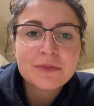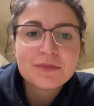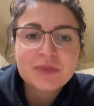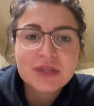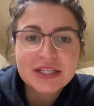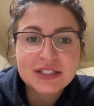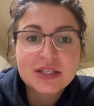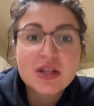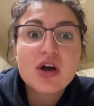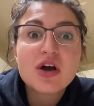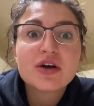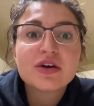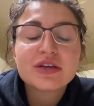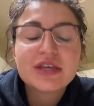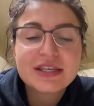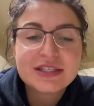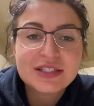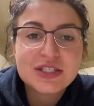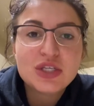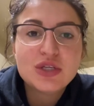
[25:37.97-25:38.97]
As long
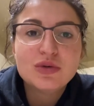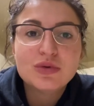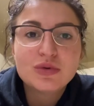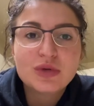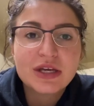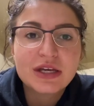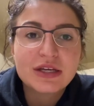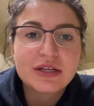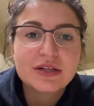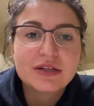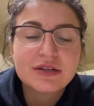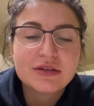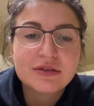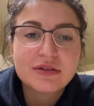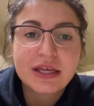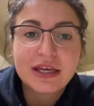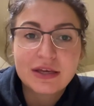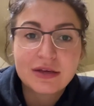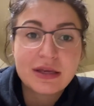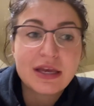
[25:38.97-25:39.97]
as you can,
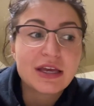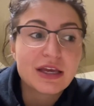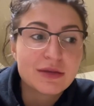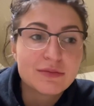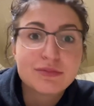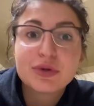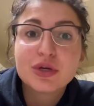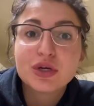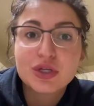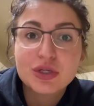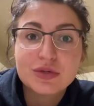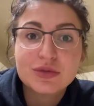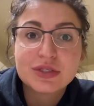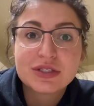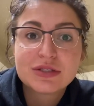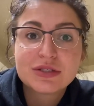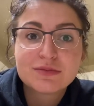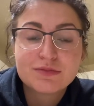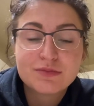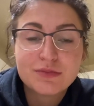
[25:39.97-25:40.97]
like, it can
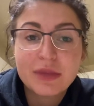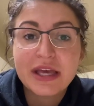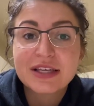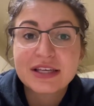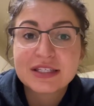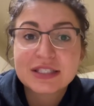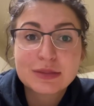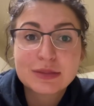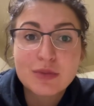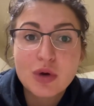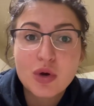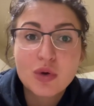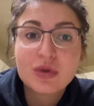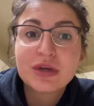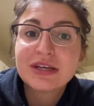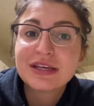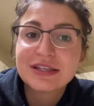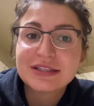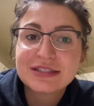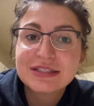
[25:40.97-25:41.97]
produce like
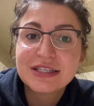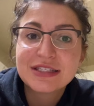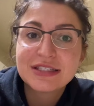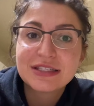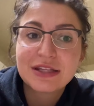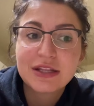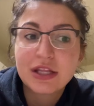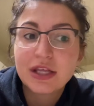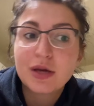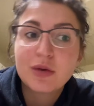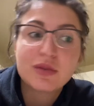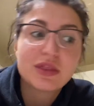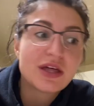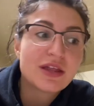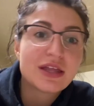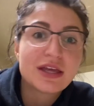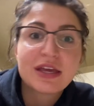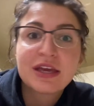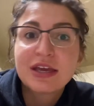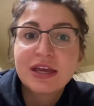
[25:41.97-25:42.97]
smoke consistently without
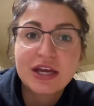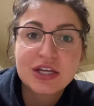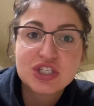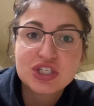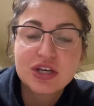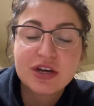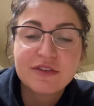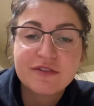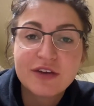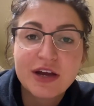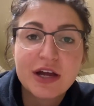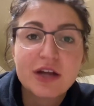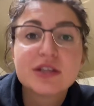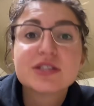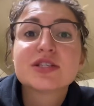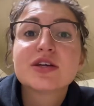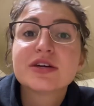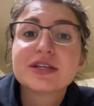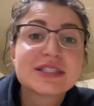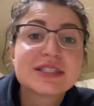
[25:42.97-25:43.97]
like catching on fire, as
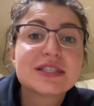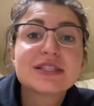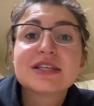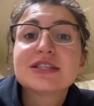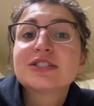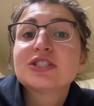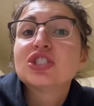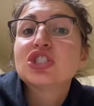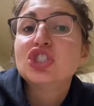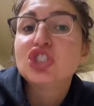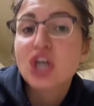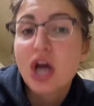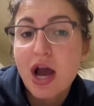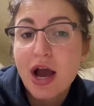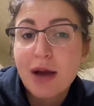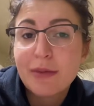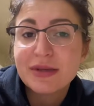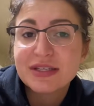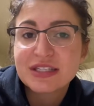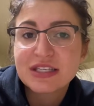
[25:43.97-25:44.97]
long as it does its
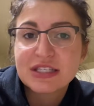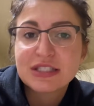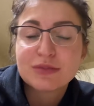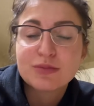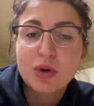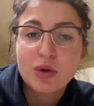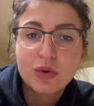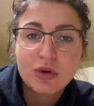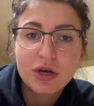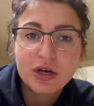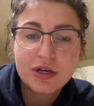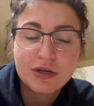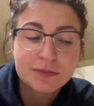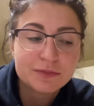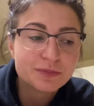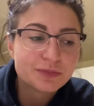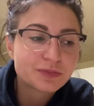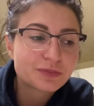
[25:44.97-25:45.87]
job as a smoker.